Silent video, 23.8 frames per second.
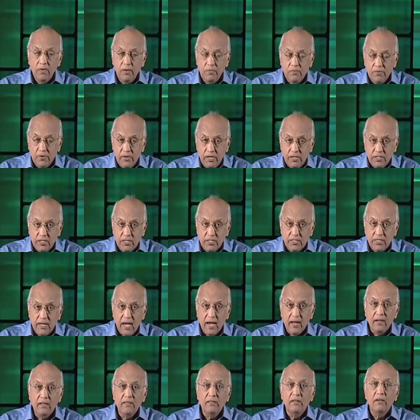We preach
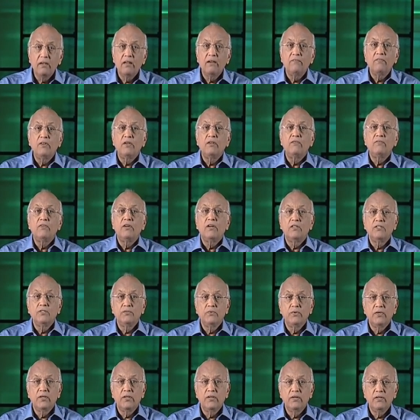exactly the level of
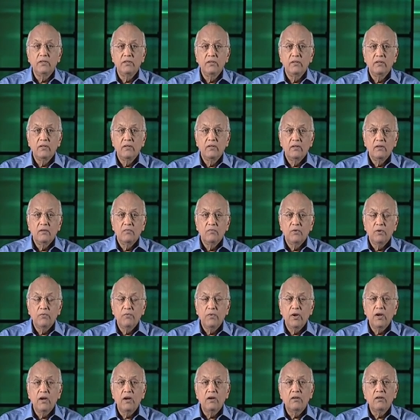God's word,
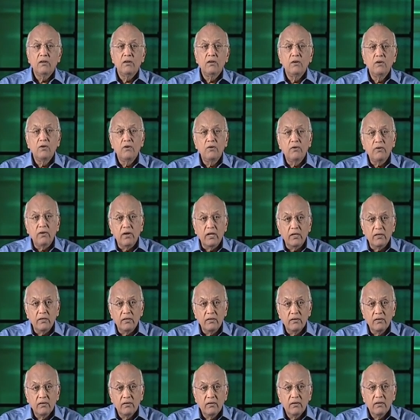but we're not going to lower
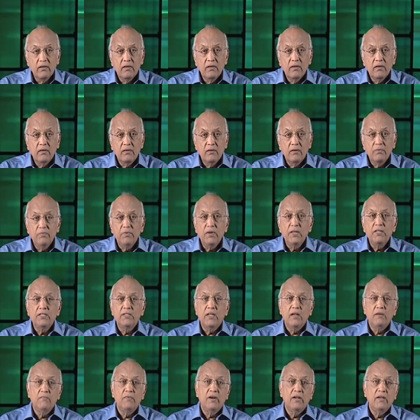it to
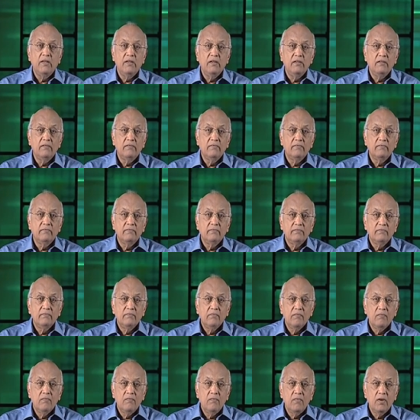please anybody.
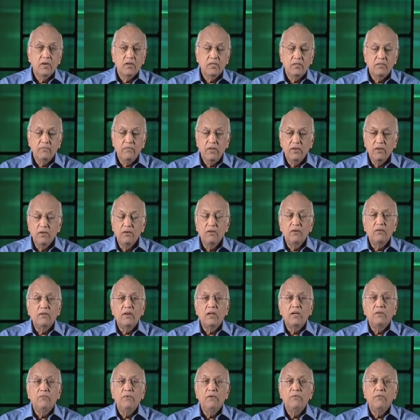Because if we
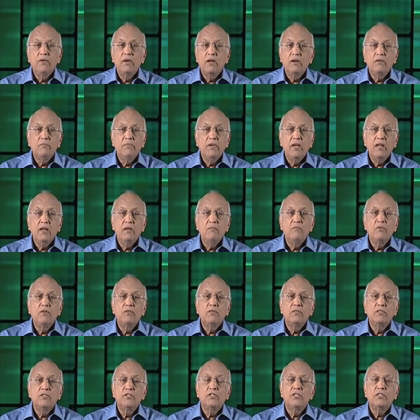lower it, we will not be
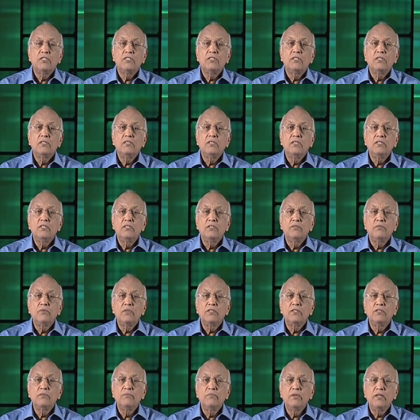anymore the church that Jesus
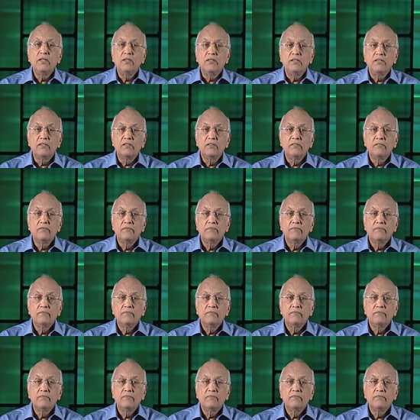wants to build.